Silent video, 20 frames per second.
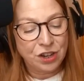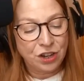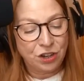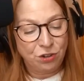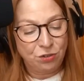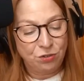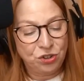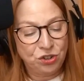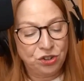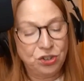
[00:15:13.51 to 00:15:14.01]
You
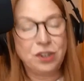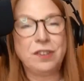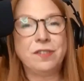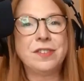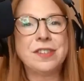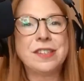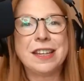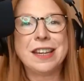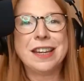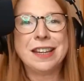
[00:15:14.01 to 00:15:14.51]
should have
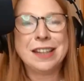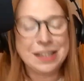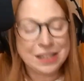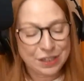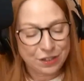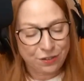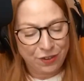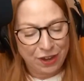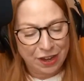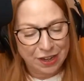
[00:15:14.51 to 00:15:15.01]
seen
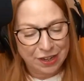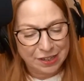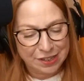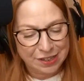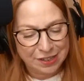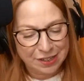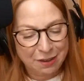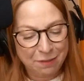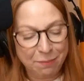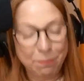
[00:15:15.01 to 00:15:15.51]
his face.